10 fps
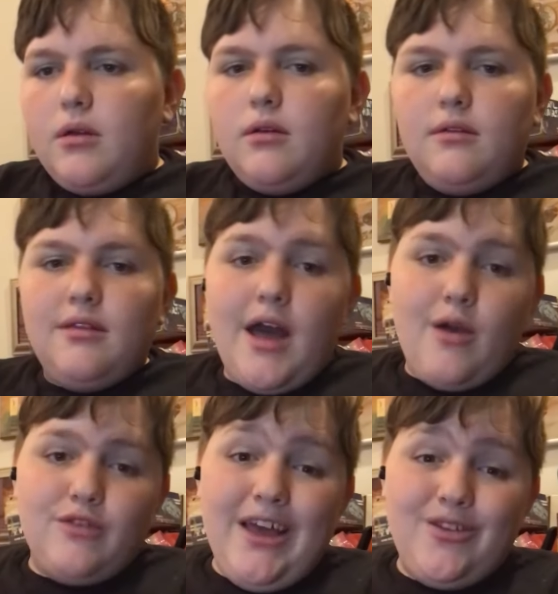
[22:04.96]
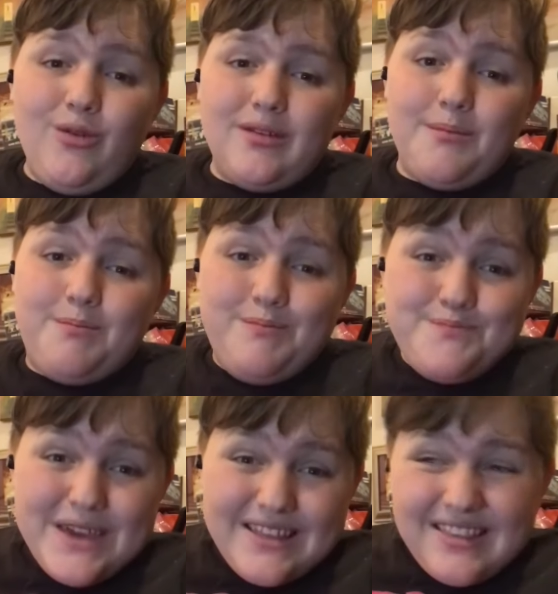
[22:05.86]
Now, Nessa was a
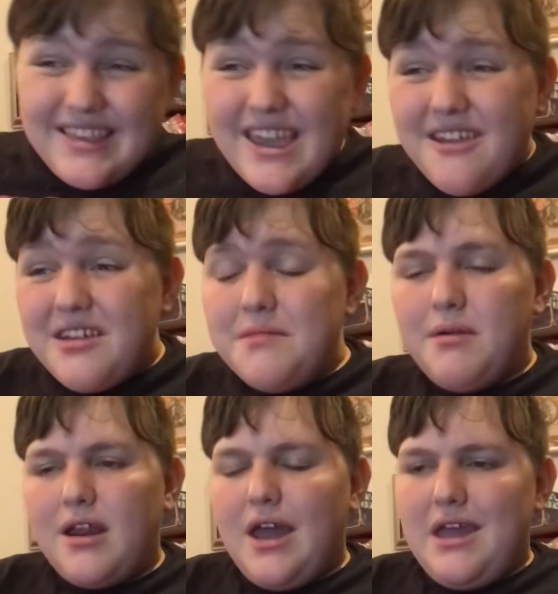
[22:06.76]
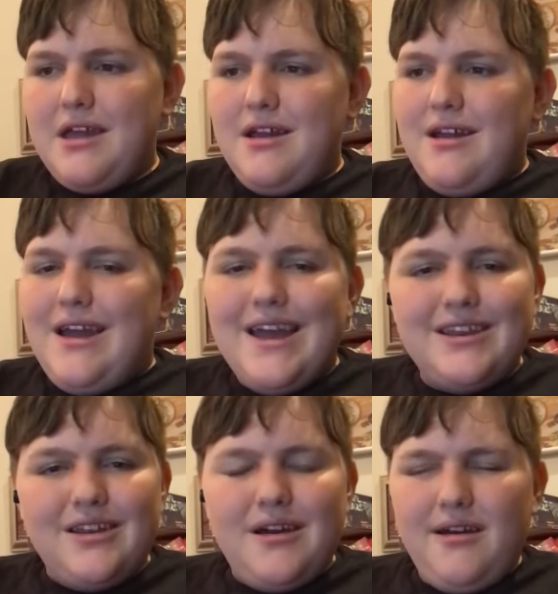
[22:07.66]
bit scary, but I
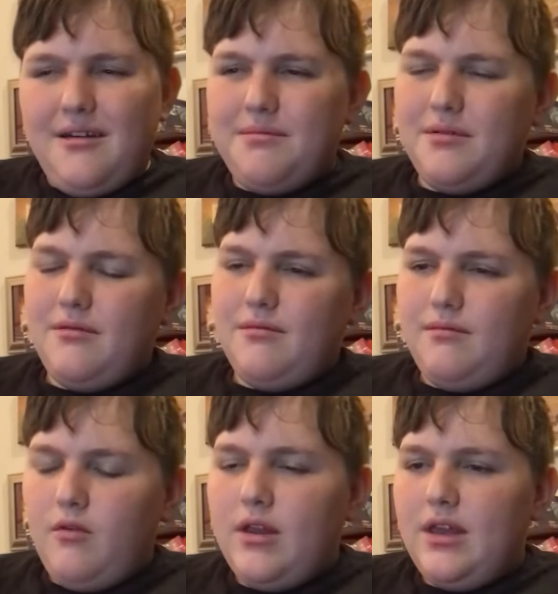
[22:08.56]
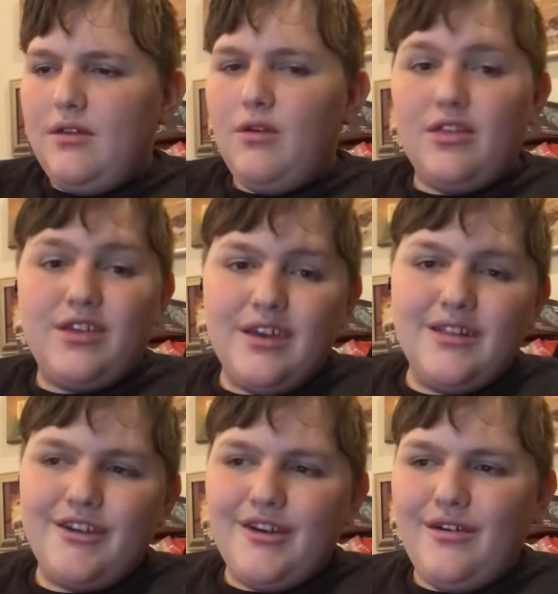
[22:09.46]
ended up winning with
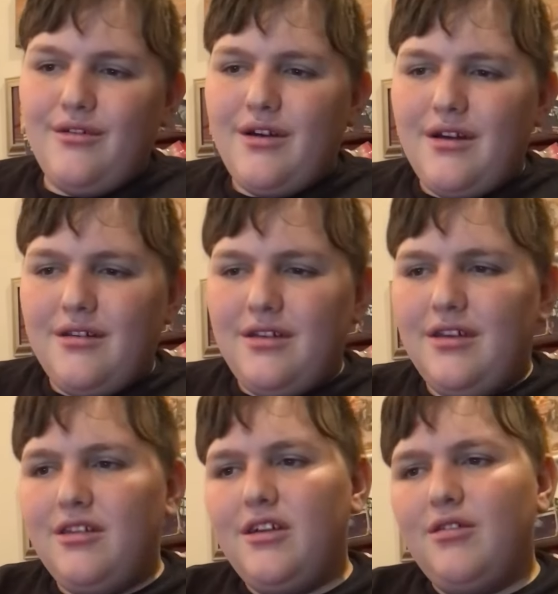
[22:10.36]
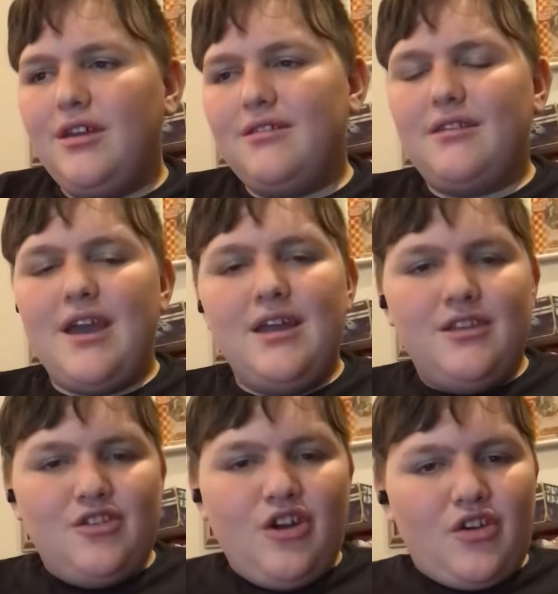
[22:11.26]
Heliolisk and
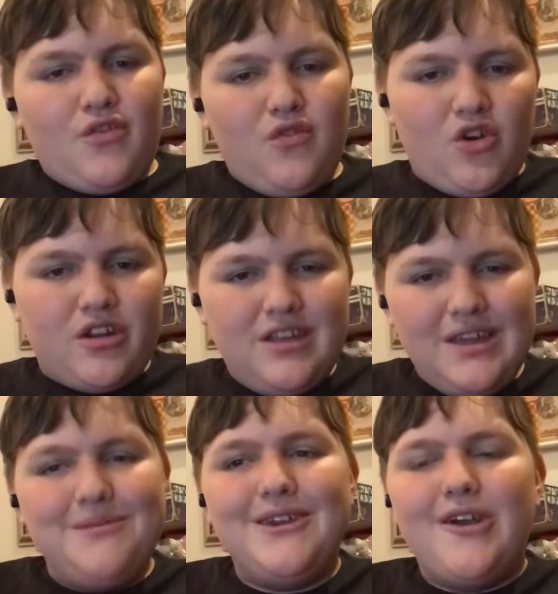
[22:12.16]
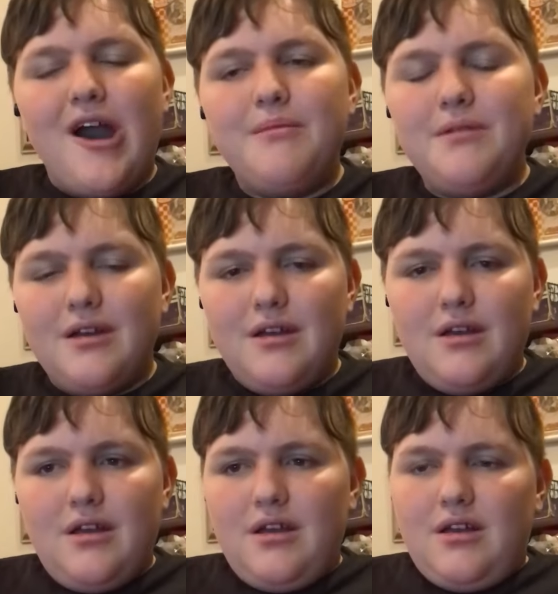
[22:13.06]
Gardevoir teaming up.
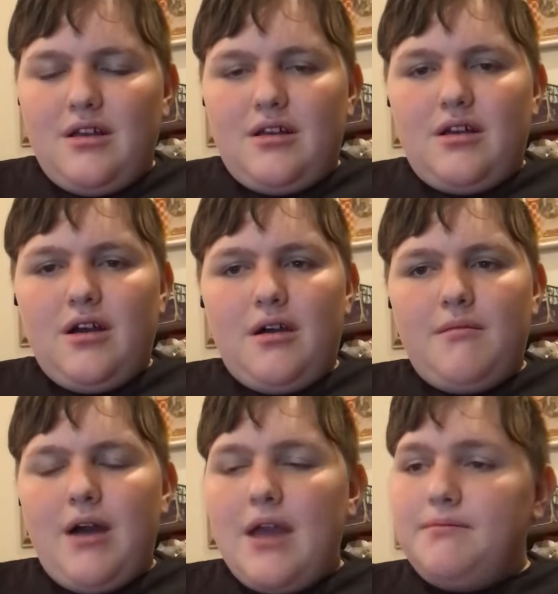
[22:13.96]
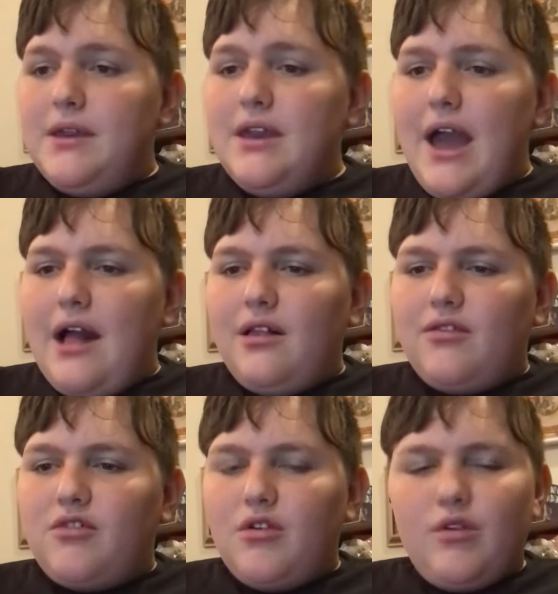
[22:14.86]
I beat
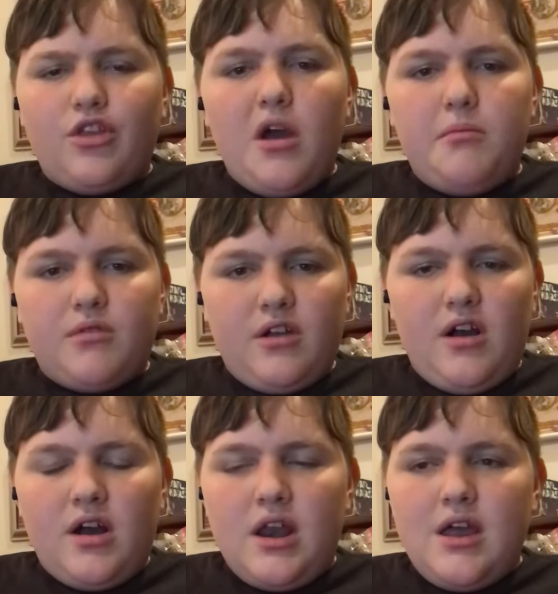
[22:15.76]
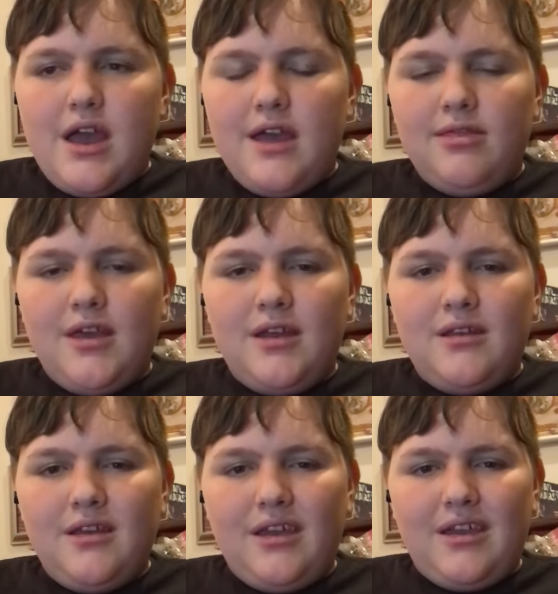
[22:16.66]
Alistair with Umbreon, and
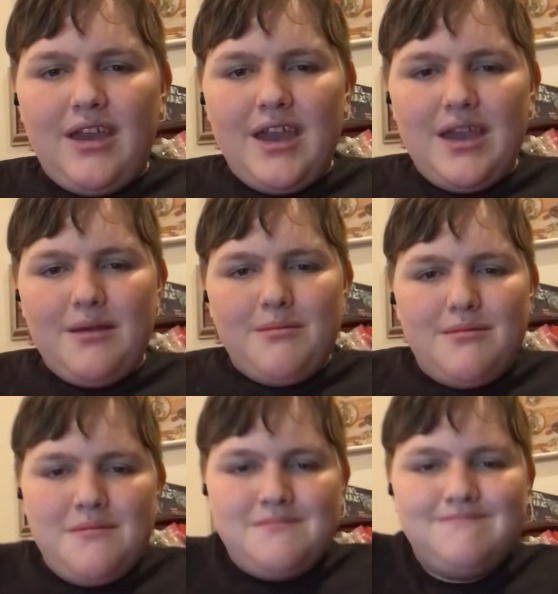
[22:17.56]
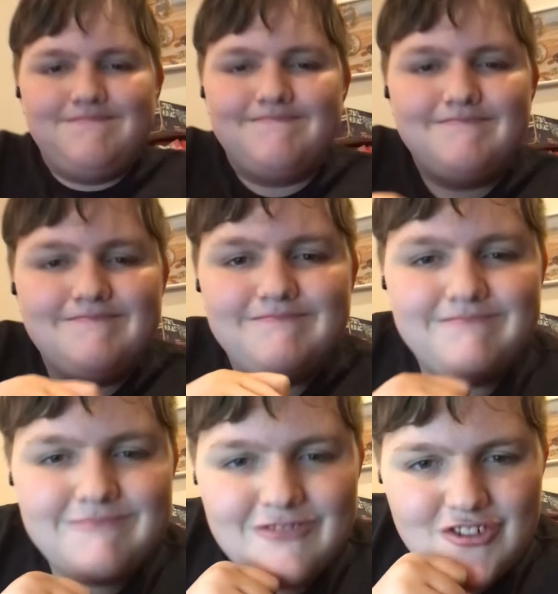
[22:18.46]
then came
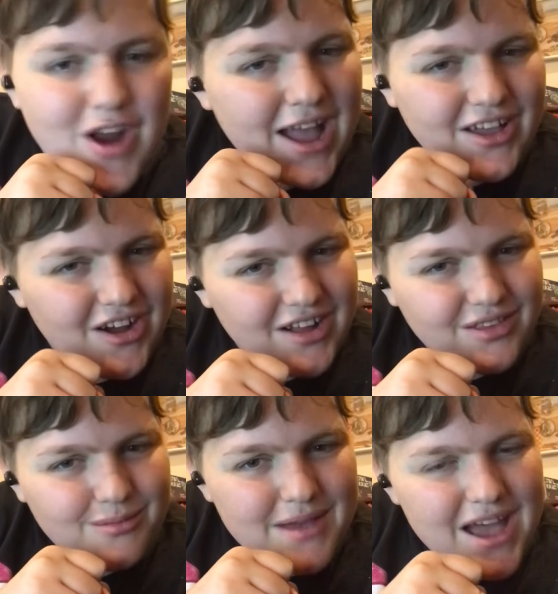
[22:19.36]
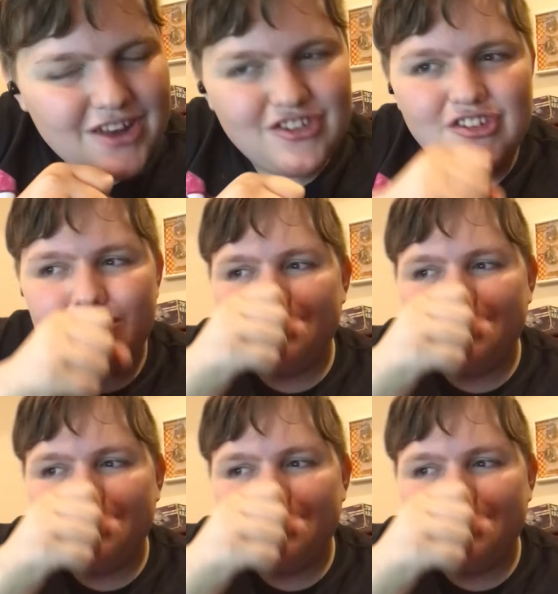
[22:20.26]
Raihan's match.